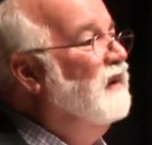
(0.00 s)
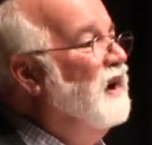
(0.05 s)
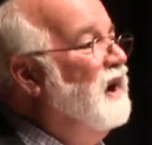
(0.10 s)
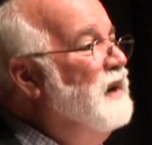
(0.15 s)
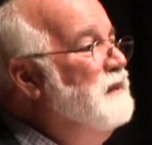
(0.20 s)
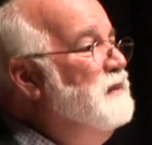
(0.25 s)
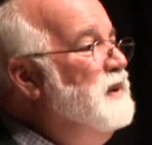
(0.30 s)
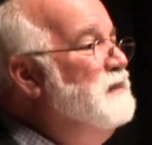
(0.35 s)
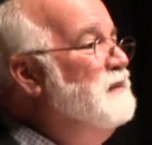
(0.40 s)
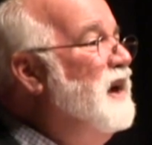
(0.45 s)

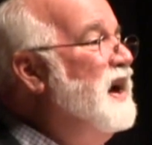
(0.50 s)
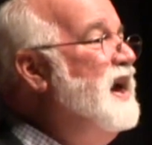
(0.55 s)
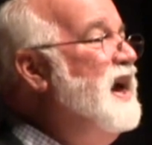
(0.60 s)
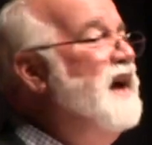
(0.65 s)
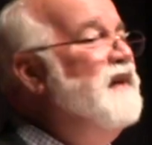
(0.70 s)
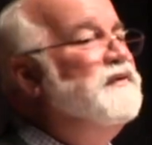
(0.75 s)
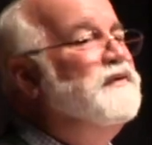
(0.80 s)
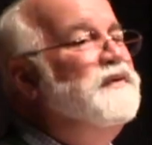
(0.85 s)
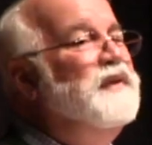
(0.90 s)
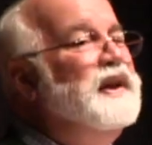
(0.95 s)
I mean, my
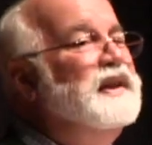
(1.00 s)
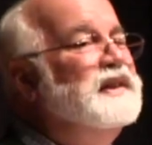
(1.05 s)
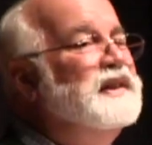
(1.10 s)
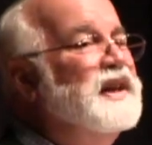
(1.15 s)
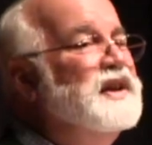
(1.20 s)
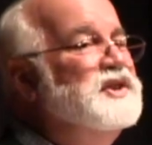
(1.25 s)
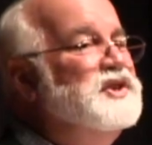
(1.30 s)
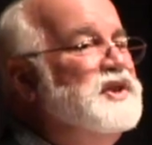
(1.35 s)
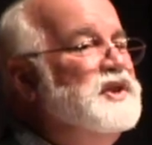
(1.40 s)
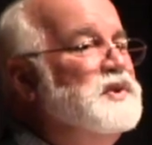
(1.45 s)

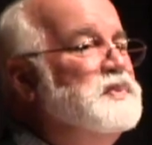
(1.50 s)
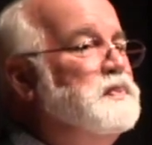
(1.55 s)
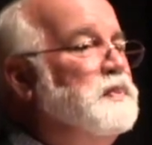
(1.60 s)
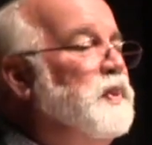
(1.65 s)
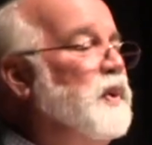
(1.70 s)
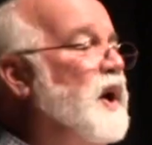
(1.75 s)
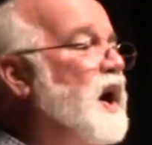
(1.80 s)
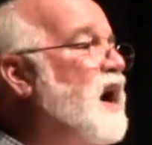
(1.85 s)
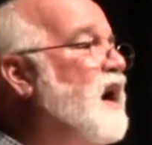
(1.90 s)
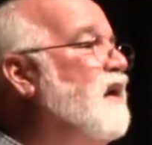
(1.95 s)
jefita, she's
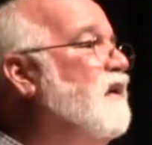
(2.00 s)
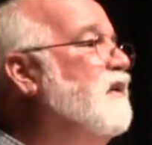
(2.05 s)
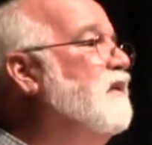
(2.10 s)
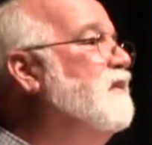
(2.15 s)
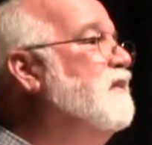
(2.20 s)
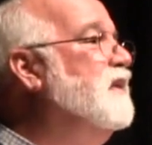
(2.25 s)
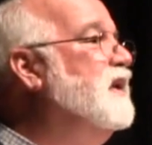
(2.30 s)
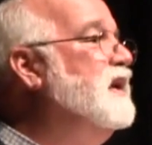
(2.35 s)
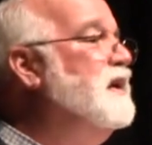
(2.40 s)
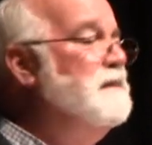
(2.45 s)
proud
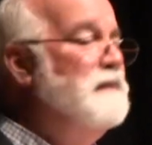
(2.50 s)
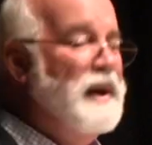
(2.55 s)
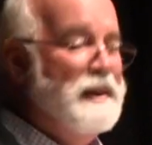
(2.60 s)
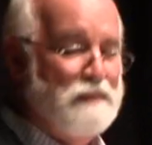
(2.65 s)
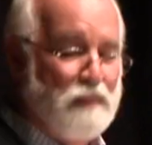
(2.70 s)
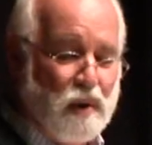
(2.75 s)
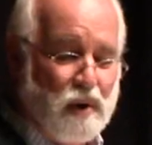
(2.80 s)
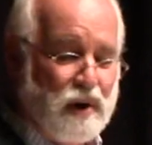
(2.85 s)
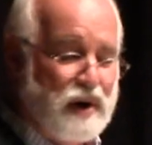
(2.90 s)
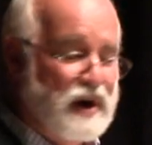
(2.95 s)
of me, and my
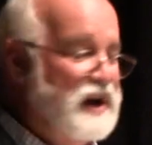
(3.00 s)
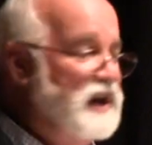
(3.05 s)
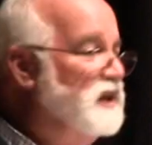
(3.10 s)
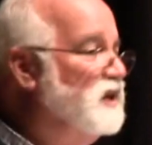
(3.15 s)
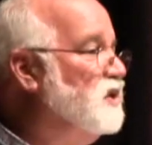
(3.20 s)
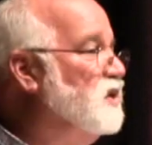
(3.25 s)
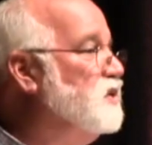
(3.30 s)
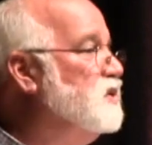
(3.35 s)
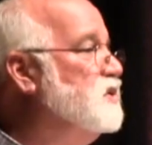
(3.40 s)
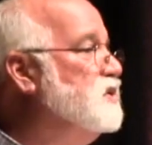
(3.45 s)

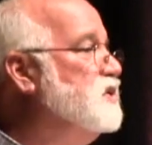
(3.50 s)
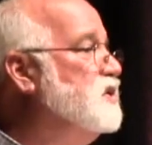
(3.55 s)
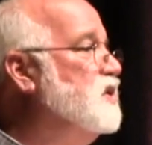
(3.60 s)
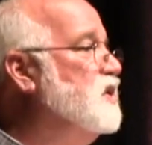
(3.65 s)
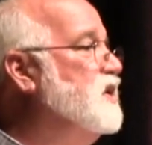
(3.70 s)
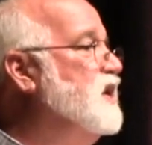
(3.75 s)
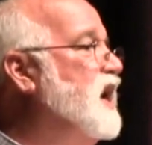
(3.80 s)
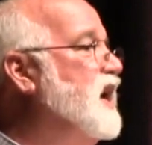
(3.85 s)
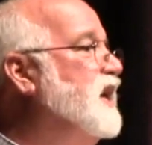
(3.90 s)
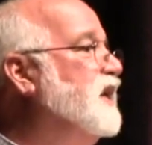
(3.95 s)
morritos,
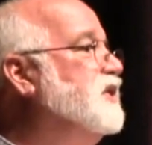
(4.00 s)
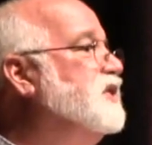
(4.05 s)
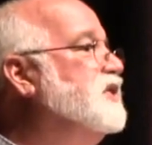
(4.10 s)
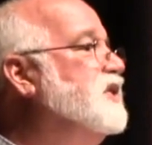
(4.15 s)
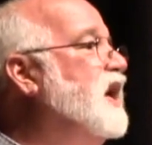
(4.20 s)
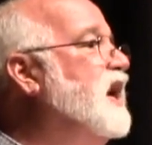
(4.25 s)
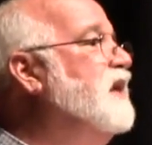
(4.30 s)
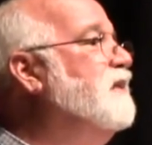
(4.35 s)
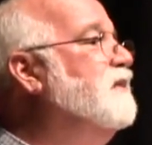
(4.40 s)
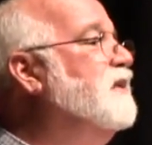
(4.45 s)
they're not
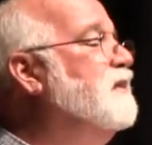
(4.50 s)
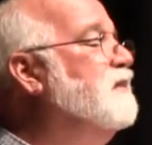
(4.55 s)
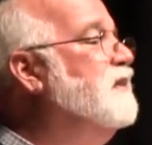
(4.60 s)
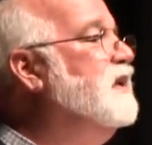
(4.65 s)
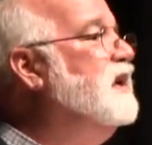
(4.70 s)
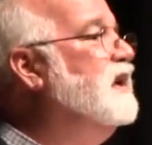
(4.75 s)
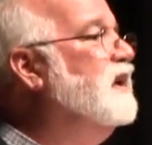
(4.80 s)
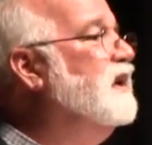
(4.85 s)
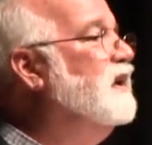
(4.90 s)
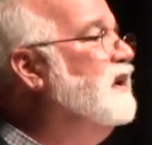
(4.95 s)
ashamed of
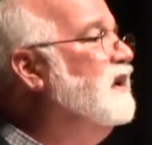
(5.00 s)
me.